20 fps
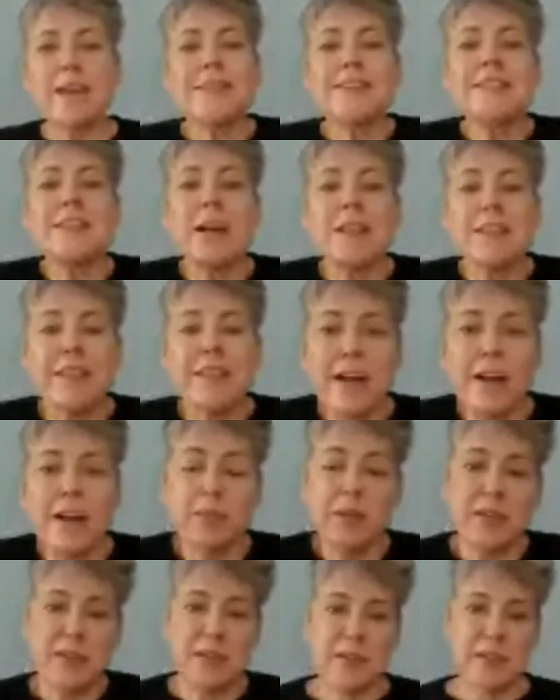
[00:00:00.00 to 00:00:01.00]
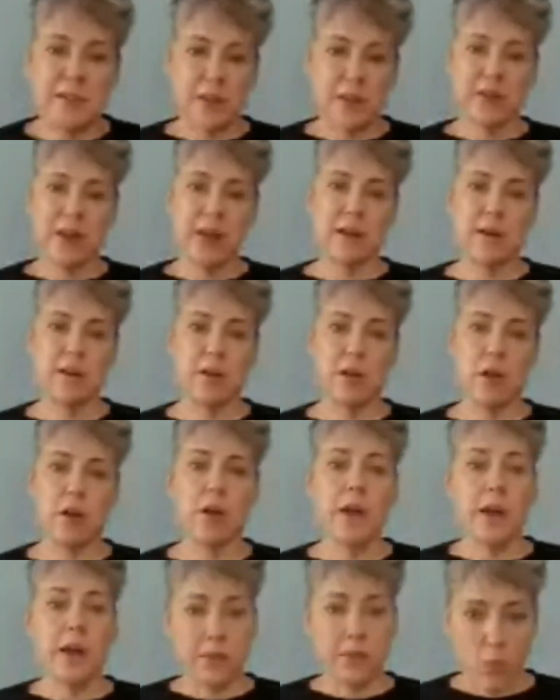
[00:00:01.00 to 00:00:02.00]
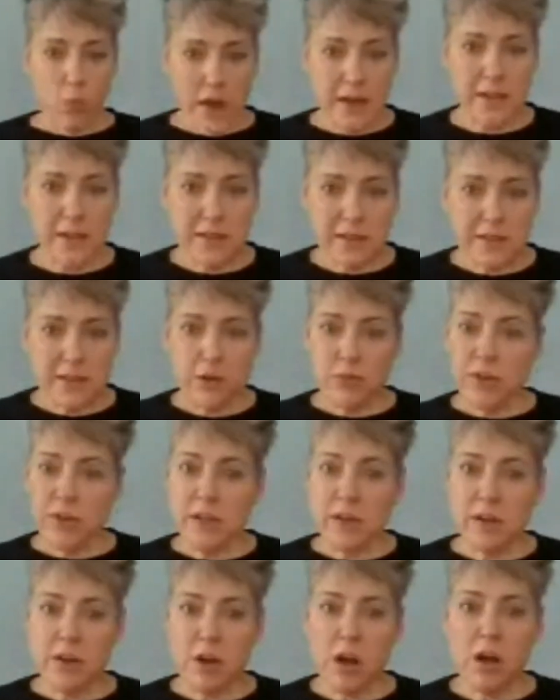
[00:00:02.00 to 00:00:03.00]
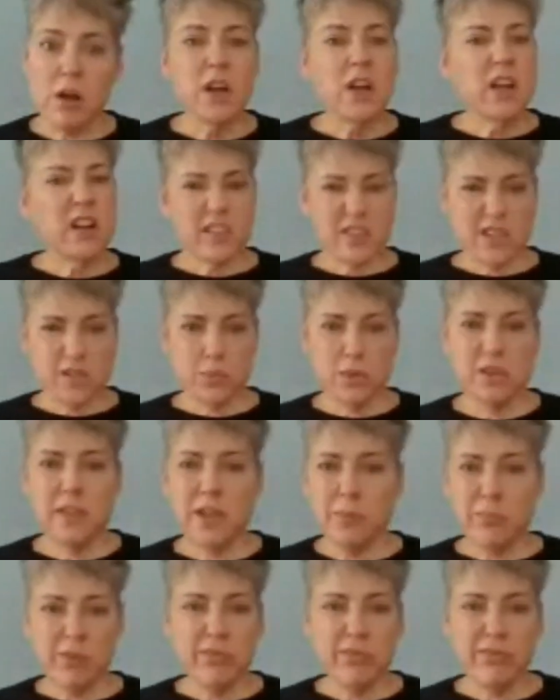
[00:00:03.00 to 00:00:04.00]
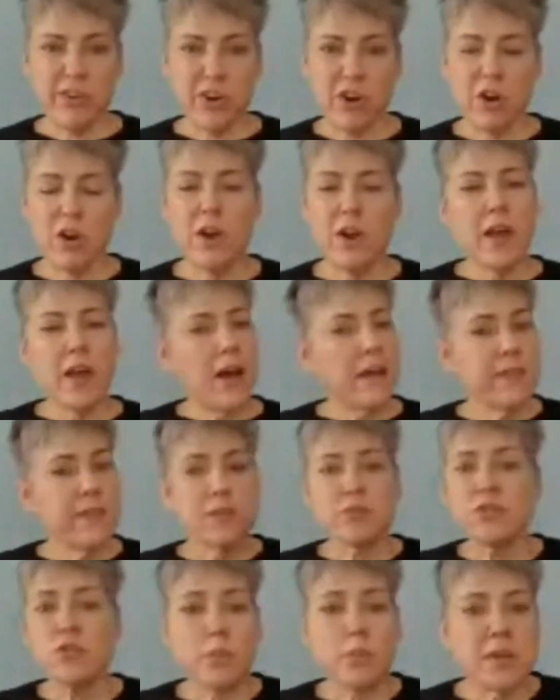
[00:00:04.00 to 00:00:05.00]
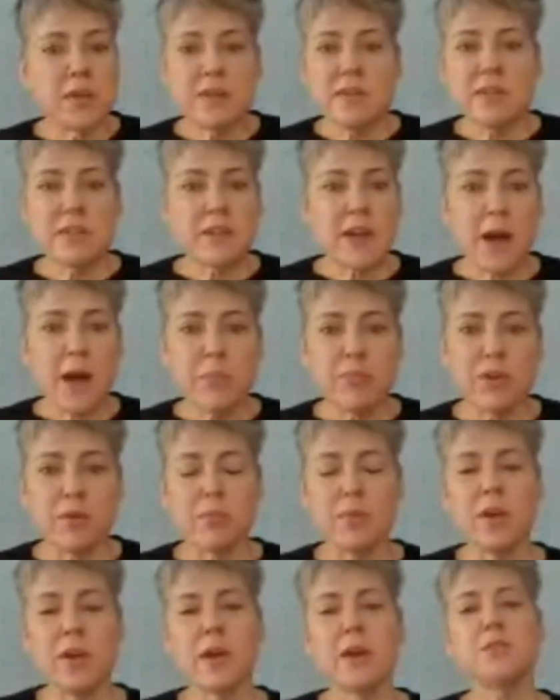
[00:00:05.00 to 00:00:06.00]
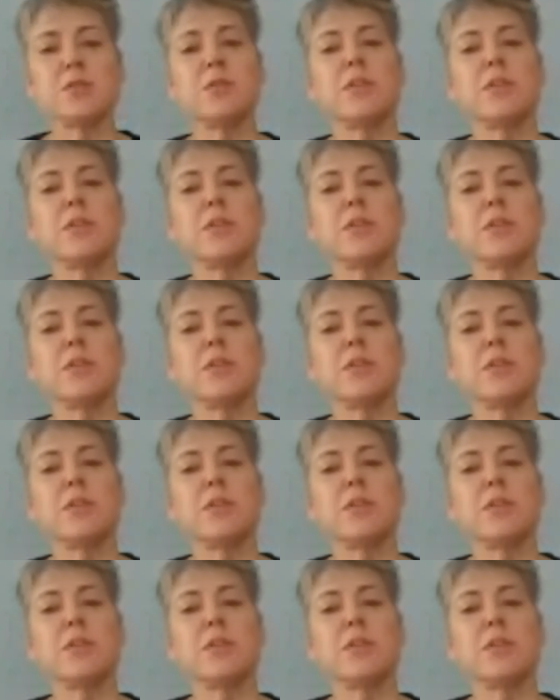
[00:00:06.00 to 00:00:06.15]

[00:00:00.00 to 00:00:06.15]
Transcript: And it's not there because the deer ate it all. And why did the deer eat it all? Because it's what they prefer and there's nobody to stop them.